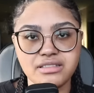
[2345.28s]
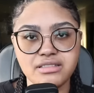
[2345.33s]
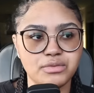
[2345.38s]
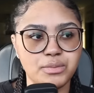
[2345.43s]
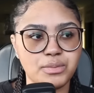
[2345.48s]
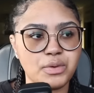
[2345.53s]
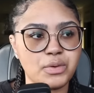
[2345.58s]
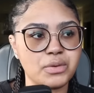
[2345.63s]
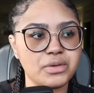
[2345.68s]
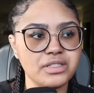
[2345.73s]

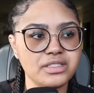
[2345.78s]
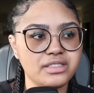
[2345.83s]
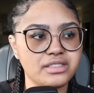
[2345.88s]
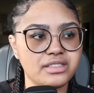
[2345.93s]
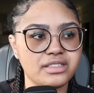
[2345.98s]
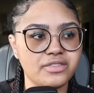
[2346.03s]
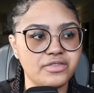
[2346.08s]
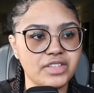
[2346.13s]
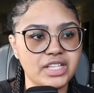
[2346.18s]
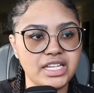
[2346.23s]
reports
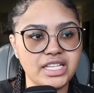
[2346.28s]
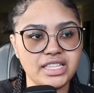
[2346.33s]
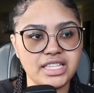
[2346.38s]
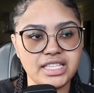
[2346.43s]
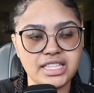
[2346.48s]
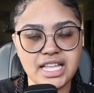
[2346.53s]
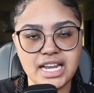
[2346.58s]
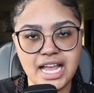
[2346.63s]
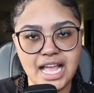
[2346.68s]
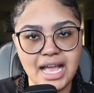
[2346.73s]
of anything
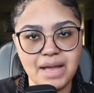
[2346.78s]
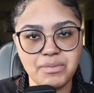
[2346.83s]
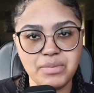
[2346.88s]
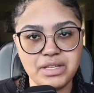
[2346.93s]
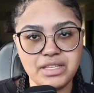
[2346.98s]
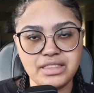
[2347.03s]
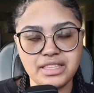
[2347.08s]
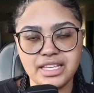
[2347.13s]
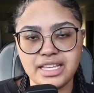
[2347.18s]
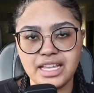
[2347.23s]
that
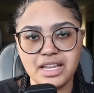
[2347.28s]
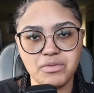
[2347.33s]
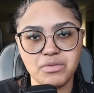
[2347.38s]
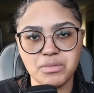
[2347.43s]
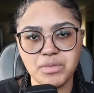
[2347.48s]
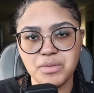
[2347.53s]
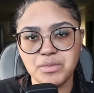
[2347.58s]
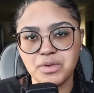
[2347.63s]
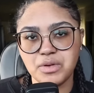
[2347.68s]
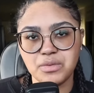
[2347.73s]
happened. They can't
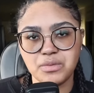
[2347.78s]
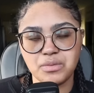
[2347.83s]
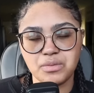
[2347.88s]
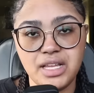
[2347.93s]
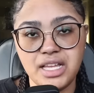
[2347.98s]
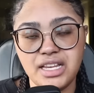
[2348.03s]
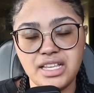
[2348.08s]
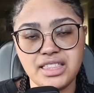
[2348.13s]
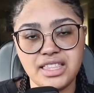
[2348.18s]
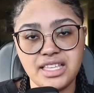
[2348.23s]
remember
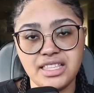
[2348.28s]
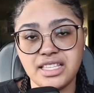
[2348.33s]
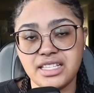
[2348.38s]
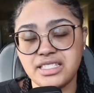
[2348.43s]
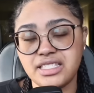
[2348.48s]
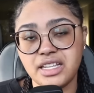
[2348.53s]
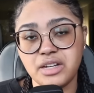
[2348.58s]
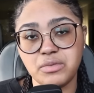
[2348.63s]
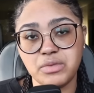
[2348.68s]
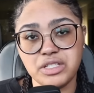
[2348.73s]
anything. They
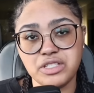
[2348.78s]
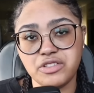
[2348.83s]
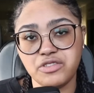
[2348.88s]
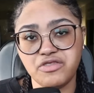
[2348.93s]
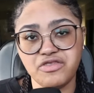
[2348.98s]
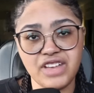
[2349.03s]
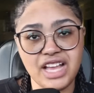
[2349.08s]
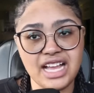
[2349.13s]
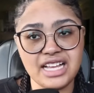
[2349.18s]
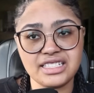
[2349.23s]
said it went too
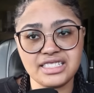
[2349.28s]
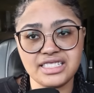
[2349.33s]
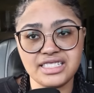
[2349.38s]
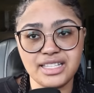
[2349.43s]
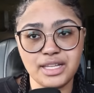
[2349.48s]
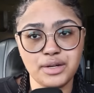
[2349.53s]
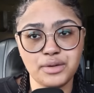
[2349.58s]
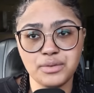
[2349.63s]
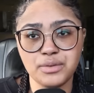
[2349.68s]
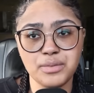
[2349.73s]
fast, and
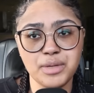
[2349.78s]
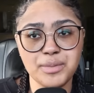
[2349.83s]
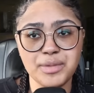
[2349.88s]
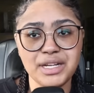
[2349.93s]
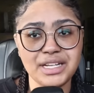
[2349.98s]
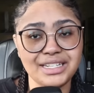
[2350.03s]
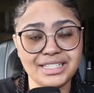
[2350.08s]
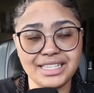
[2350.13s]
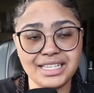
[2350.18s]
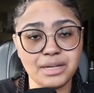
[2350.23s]
they don't remember
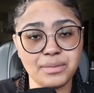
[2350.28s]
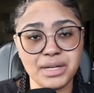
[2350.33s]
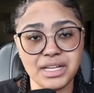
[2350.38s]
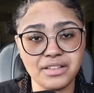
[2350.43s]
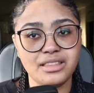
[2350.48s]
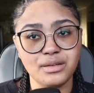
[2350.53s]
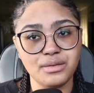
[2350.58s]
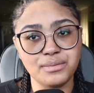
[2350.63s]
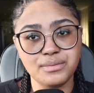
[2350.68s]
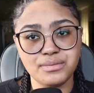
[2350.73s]
anything about
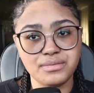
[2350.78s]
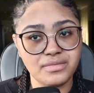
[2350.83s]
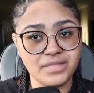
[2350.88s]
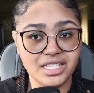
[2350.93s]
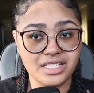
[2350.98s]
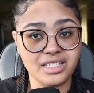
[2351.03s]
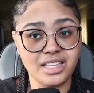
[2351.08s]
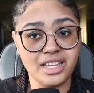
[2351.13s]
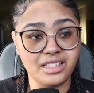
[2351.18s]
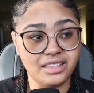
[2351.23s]
the
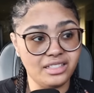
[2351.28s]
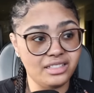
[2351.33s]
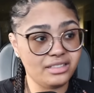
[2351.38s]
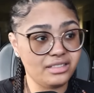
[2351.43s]
assailant.